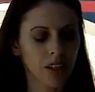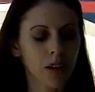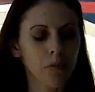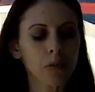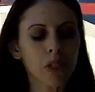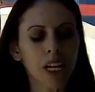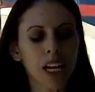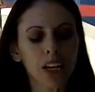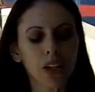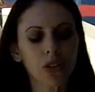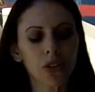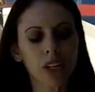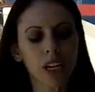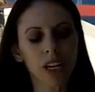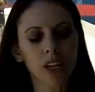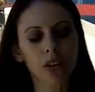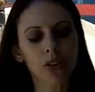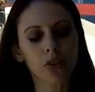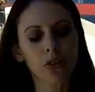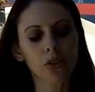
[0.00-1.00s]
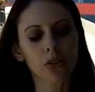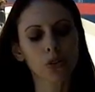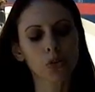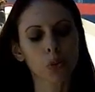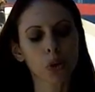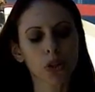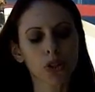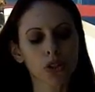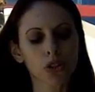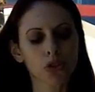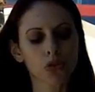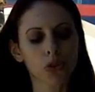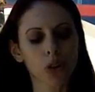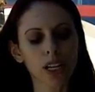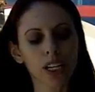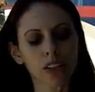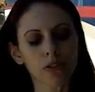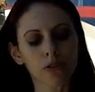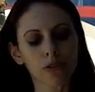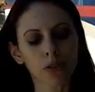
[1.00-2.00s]
Someday you'll hear those words you've
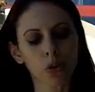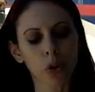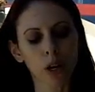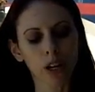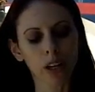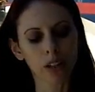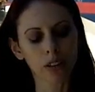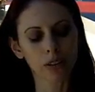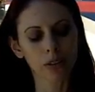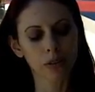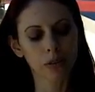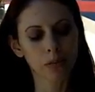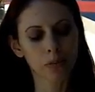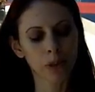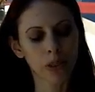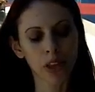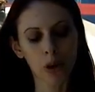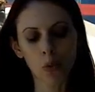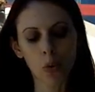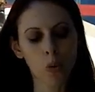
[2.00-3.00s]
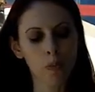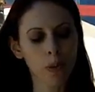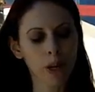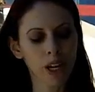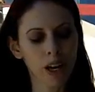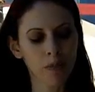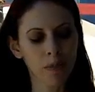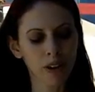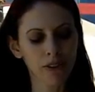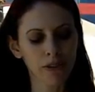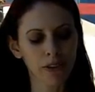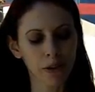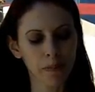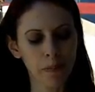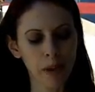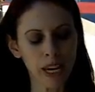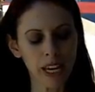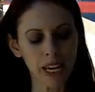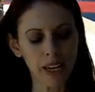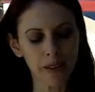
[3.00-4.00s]
waited for, but they won't be coming
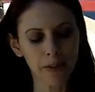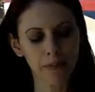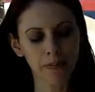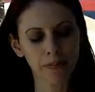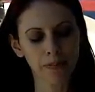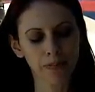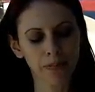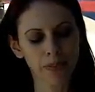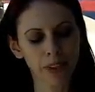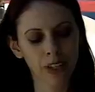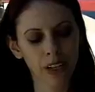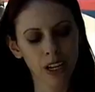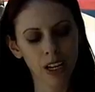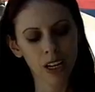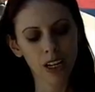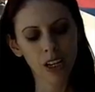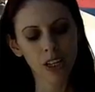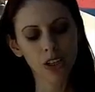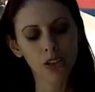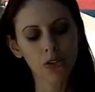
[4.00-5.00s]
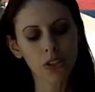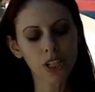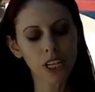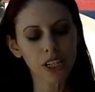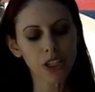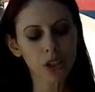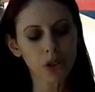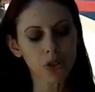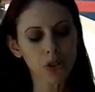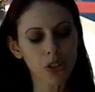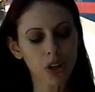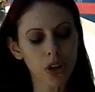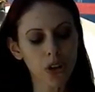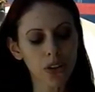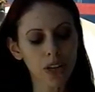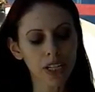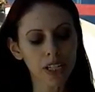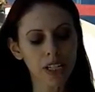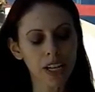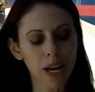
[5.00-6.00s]
from me. You've said you're
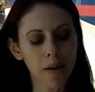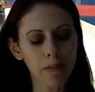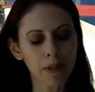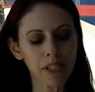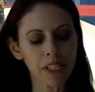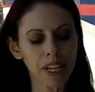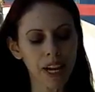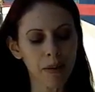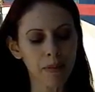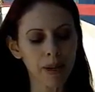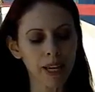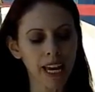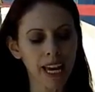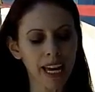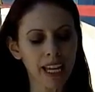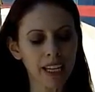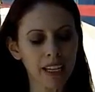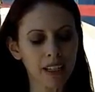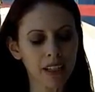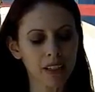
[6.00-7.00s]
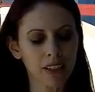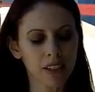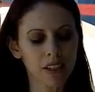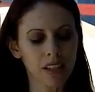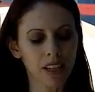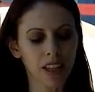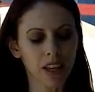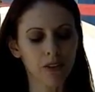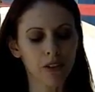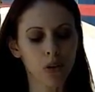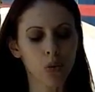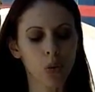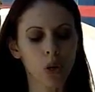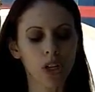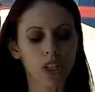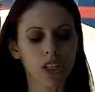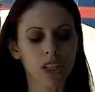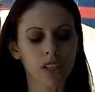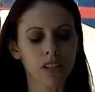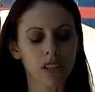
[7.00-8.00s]
sorry time and time again, till every
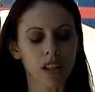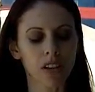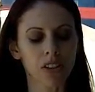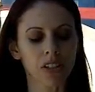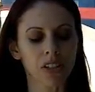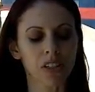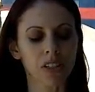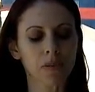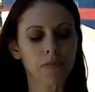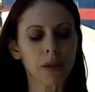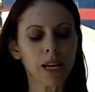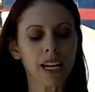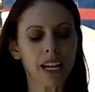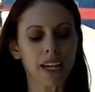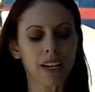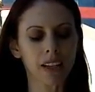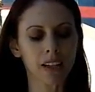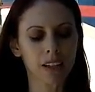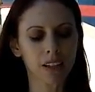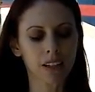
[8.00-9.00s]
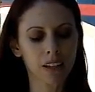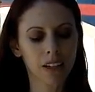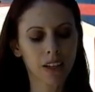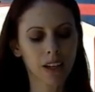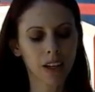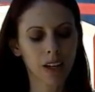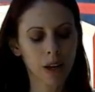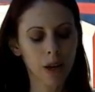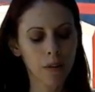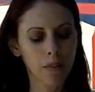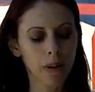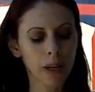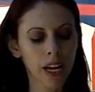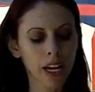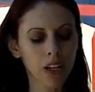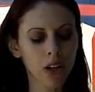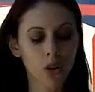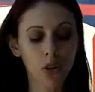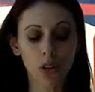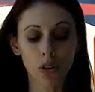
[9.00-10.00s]
word has lost its meaning.
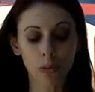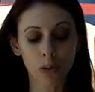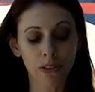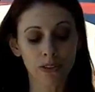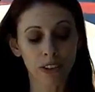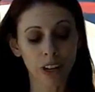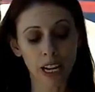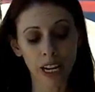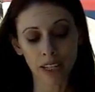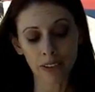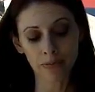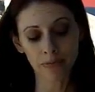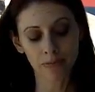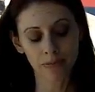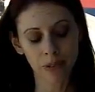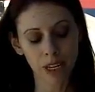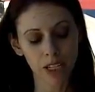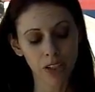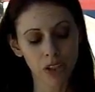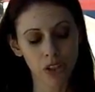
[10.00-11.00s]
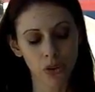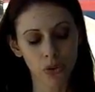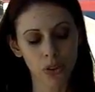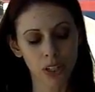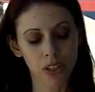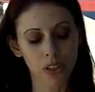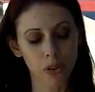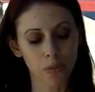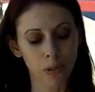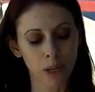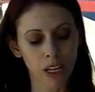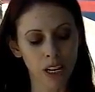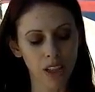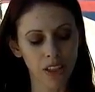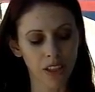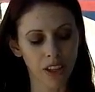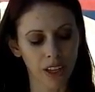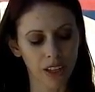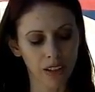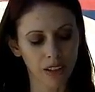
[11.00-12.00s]
But I know you'll be fine, and soon this will be
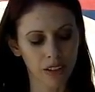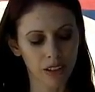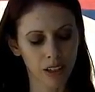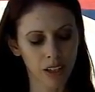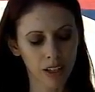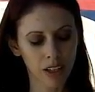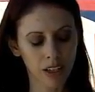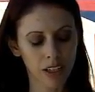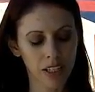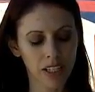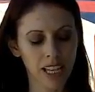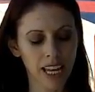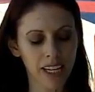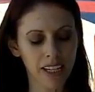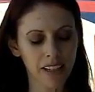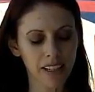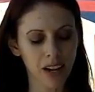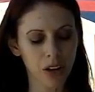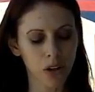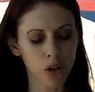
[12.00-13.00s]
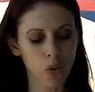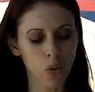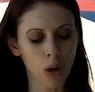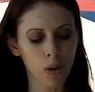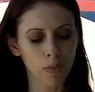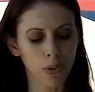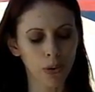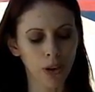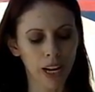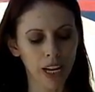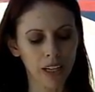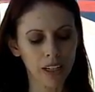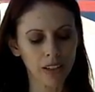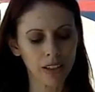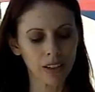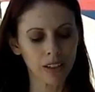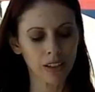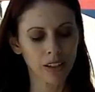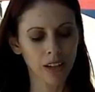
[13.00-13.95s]
nothing, because that is how you operate.